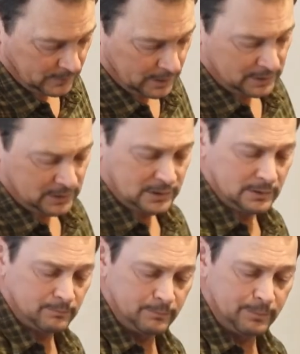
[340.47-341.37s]
it's just
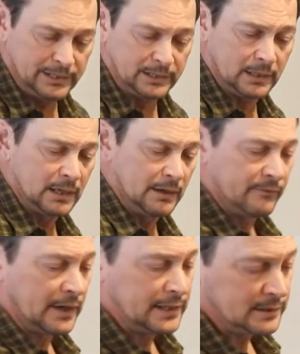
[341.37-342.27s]
a basic gun
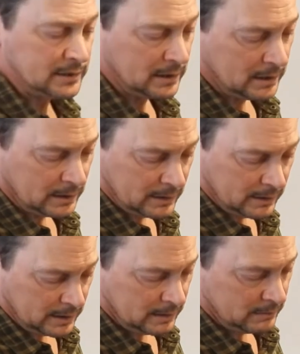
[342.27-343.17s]
vise
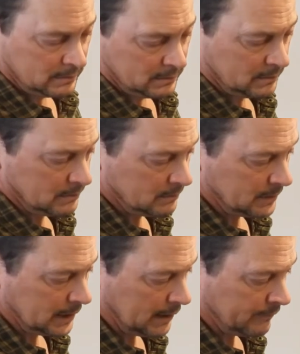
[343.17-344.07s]
that
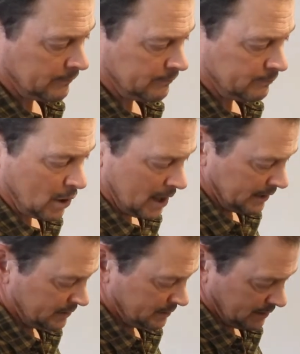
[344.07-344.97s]
I've
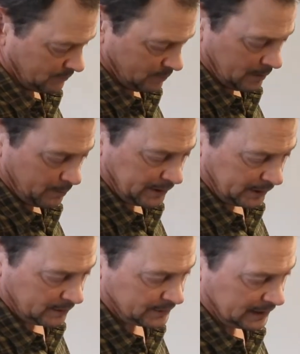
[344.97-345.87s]
bought. This one in
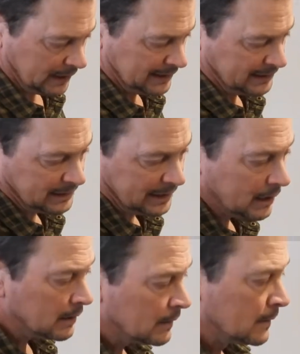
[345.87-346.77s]
particular is a gun
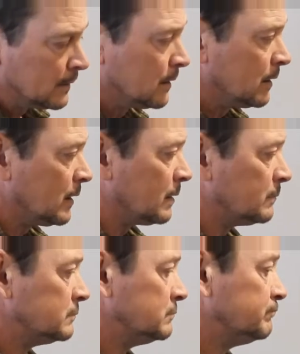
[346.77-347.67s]
slick,
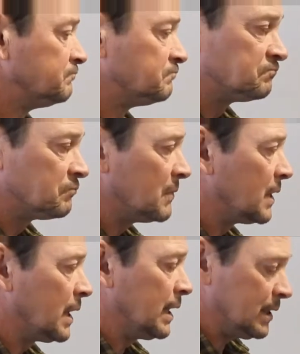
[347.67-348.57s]
and
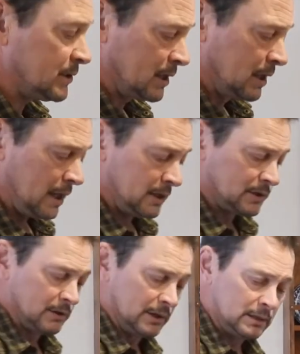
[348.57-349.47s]
it's
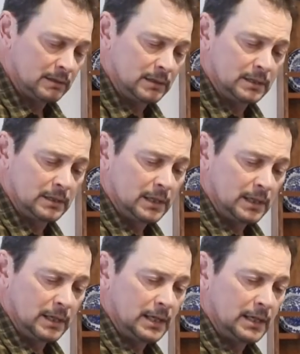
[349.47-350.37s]
good.
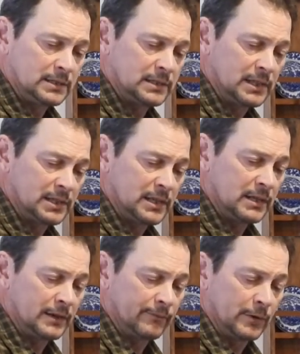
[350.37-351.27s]
It sits in
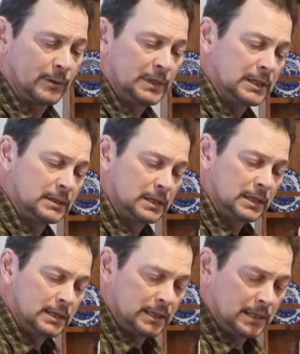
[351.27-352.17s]
there firmly,
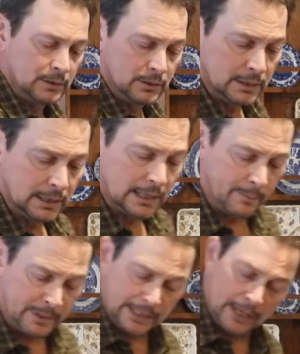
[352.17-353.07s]
and you can
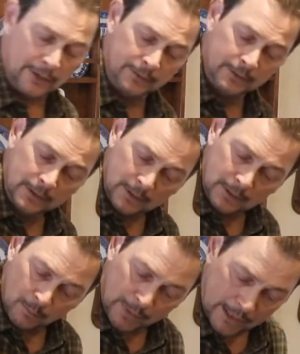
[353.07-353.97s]
clamp it down
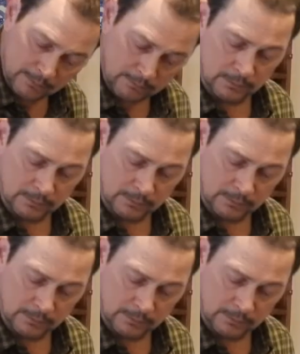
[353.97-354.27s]
by